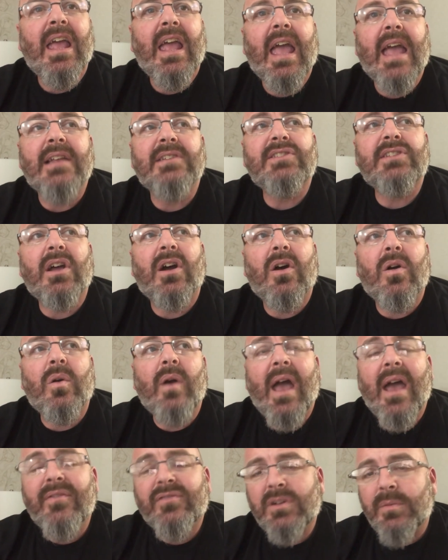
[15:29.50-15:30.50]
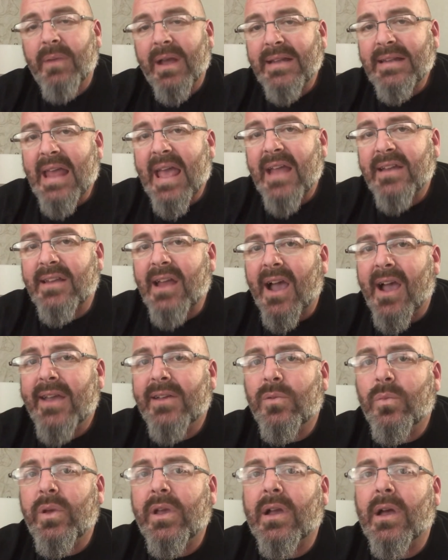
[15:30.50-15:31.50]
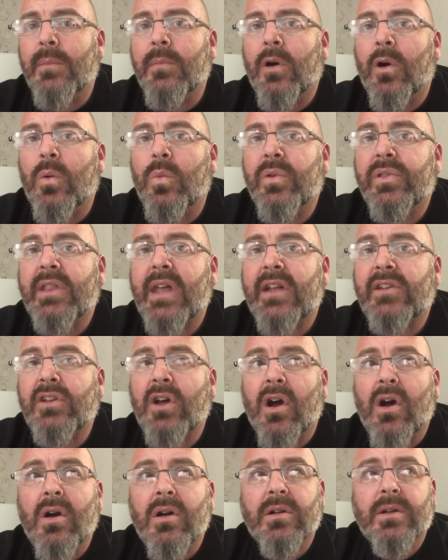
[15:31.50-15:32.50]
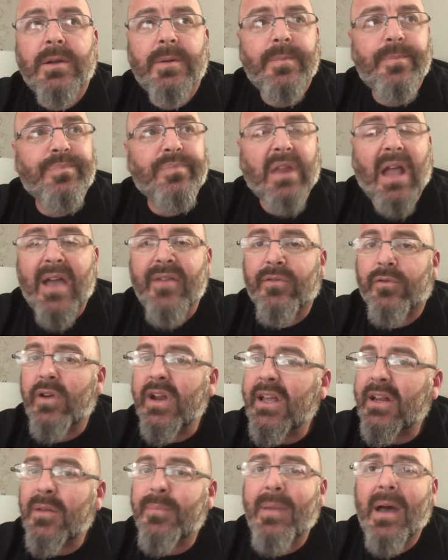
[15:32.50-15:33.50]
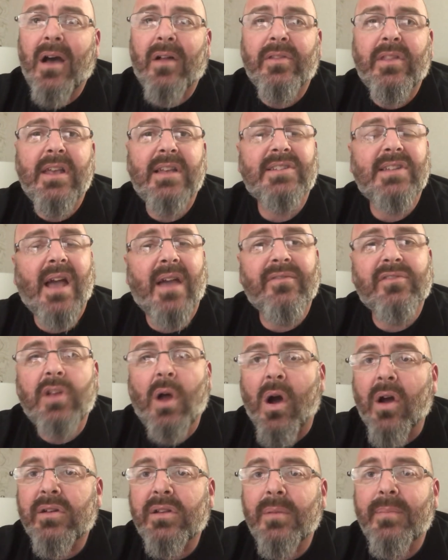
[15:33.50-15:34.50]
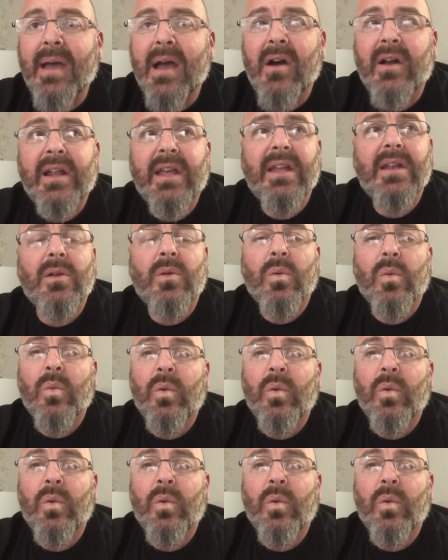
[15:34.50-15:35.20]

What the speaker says: And so, after my dad died and we come home with that dog, I've written about this. I've talked about it.